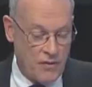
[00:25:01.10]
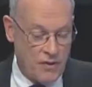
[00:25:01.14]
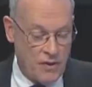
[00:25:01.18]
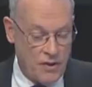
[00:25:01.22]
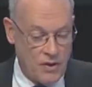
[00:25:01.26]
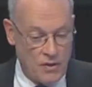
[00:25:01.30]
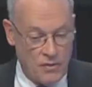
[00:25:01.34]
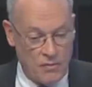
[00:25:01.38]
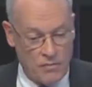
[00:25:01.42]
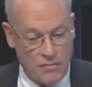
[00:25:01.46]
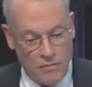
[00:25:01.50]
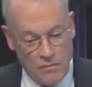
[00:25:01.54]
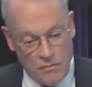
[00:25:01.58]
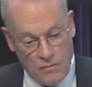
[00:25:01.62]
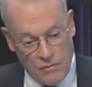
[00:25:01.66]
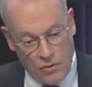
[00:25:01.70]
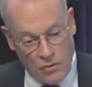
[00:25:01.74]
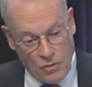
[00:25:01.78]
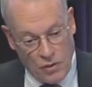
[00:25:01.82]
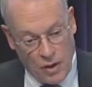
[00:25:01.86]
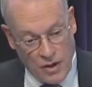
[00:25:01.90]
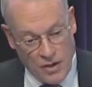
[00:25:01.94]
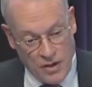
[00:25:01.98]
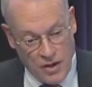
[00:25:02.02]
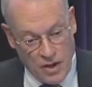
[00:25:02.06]
the
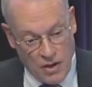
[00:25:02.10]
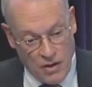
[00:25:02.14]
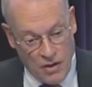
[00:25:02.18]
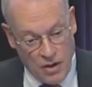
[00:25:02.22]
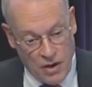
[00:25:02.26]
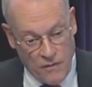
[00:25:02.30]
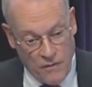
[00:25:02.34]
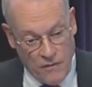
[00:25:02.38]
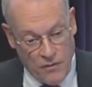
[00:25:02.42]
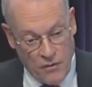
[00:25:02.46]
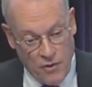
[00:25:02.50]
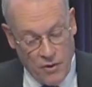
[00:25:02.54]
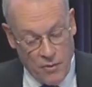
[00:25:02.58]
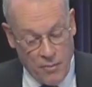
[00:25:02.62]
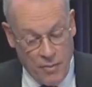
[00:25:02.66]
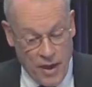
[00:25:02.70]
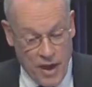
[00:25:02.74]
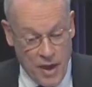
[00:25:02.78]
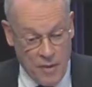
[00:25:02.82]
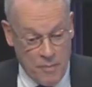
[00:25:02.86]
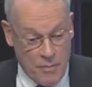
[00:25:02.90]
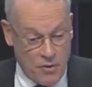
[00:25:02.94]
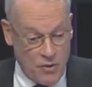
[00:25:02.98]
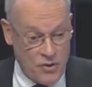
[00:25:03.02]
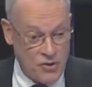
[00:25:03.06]
criteria for the
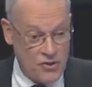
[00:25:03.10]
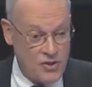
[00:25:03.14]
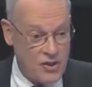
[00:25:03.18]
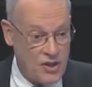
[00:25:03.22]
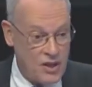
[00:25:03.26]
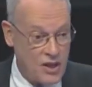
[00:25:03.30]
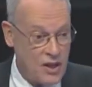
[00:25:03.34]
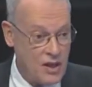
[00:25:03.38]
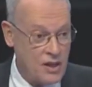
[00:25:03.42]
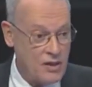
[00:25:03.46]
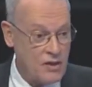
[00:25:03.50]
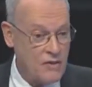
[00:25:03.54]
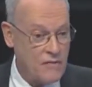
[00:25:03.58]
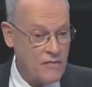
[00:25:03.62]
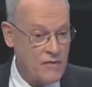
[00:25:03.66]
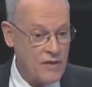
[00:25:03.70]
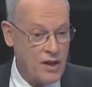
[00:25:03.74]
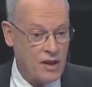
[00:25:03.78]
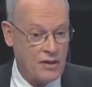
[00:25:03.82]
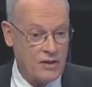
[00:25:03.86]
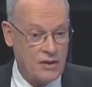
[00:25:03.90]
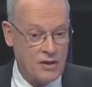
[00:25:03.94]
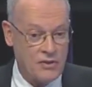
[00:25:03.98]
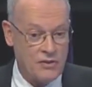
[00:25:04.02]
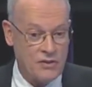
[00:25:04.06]
papers and the
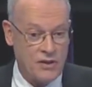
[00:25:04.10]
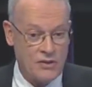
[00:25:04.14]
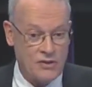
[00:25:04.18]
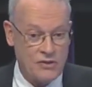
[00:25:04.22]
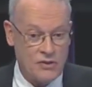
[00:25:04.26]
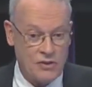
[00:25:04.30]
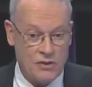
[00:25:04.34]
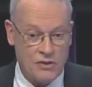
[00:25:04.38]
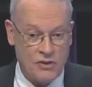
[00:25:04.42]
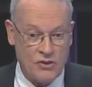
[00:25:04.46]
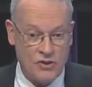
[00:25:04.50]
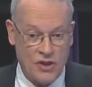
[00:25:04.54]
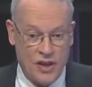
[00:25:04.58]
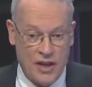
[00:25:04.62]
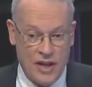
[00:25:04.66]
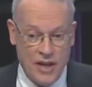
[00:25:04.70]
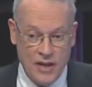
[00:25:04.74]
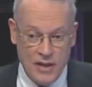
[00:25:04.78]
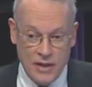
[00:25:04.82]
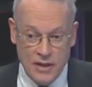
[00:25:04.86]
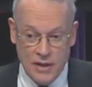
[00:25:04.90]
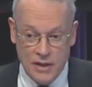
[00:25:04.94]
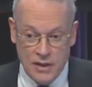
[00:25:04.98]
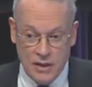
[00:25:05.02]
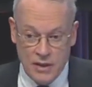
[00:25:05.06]
fact that the search
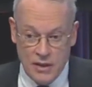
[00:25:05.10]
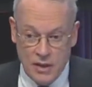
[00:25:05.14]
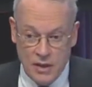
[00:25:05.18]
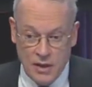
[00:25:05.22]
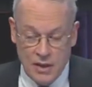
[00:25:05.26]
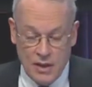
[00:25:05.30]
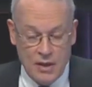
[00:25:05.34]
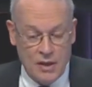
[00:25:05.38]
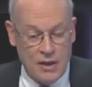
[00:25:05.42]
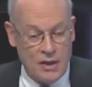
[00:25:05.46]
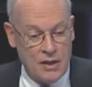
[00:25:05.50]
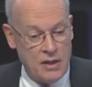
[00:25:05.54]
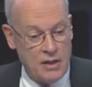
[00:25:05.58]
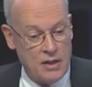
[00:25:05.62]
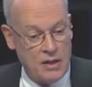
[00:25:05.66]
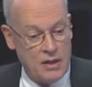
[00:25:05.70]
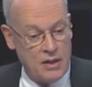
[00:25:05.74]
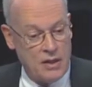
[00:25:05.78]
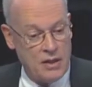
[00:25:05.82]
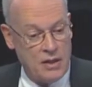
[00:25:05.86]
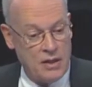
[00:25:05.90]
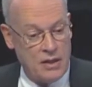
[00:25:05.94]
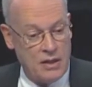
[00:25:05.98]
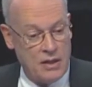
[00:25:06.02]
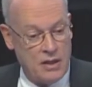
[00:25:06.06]
ended
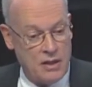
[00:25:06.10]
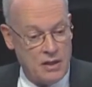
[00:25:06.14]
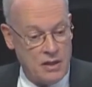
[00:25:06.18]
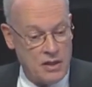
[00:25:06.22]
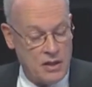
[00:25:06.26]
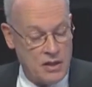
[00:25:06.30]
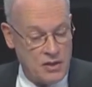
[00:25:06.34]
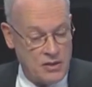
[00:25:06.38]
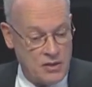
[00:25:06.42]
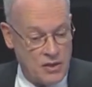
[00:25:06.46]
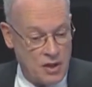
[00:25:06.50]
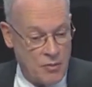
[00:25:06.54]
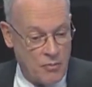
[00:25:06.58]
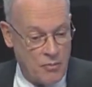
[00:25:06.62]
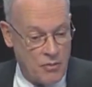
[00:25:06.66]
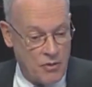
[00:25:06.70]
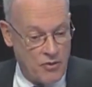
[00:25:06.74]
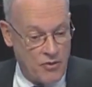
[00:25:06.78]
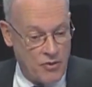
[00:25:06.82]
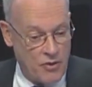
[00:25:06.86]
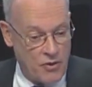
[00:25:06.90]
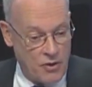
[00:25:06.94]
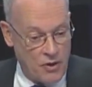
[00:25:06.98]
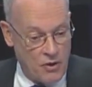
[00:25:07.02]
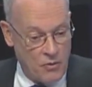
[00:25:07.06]
in December
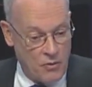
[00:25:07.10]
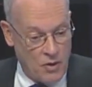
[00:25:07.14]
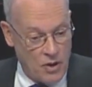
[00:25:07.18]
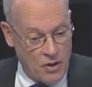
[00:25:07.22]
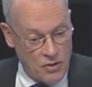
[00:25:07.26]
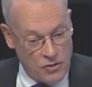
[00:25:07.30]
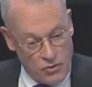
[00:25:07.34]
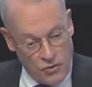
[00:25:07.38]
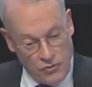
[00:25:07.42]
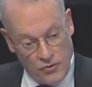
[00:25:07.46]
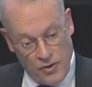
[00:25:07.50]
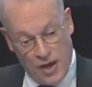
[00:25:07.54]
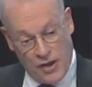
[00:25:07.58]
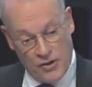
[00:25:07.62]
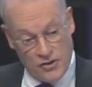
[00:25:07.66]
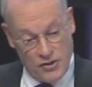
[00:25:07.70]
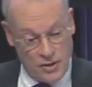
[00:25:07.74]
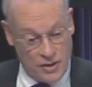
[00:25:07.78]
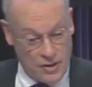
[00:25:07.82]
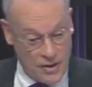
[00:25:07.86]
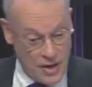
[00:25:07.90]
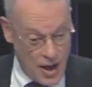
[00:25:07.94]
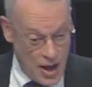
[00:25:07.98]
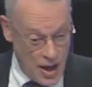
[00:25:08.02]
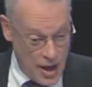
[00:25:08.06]
31,
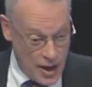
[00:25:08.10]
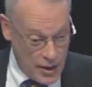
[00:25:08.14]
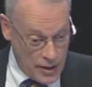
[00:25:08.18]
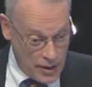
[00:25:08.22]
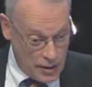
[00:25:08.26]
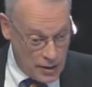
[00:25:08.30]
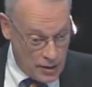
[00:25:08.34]
2009.